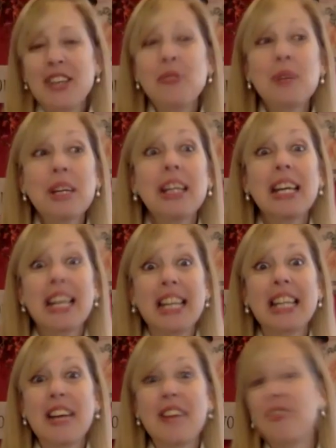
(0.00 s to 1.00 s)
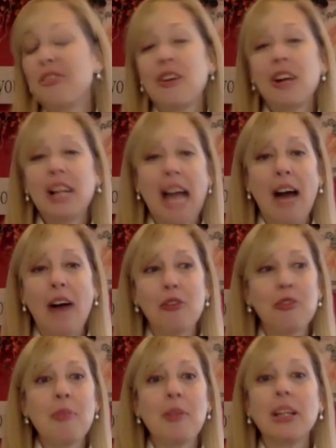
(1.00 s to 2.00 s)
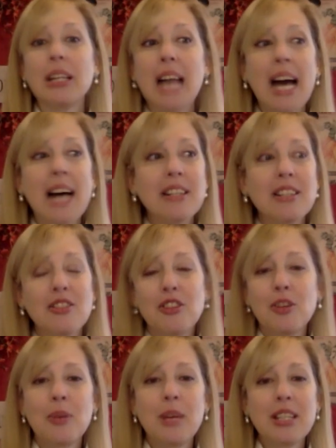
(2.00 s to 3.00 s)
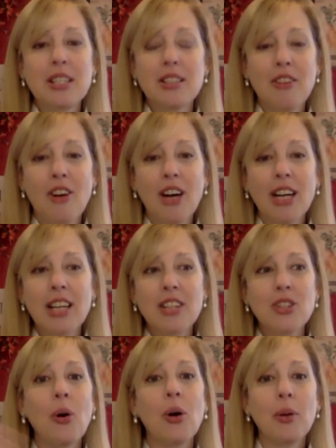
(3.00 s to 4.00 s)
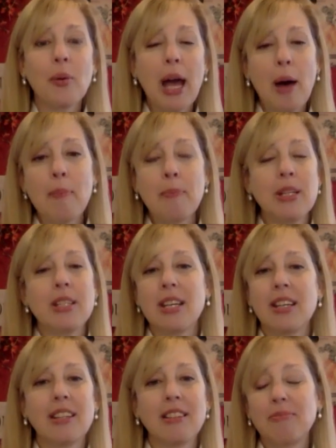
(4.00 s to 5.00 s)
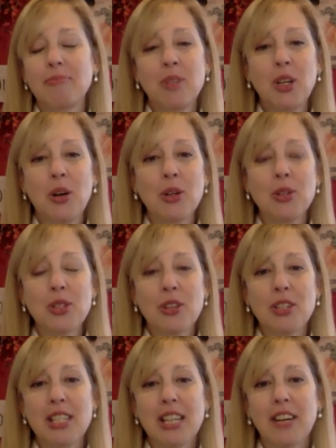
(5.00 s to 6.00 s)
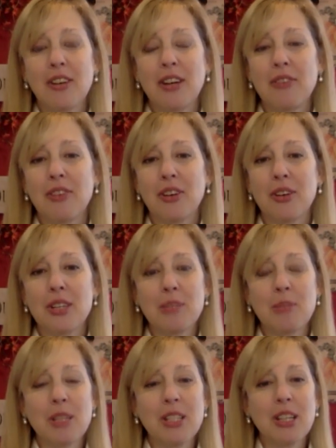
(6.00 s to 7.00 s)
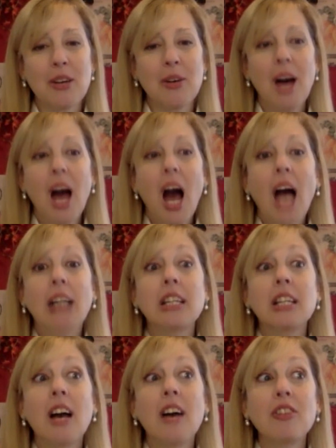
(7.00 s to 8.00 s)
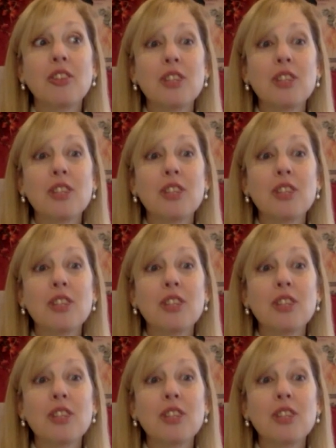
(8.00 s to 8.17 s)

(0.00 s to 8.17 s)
really can leave fall out from the last few weeks of August all the way up until, you start to decorate for Christmas. So I love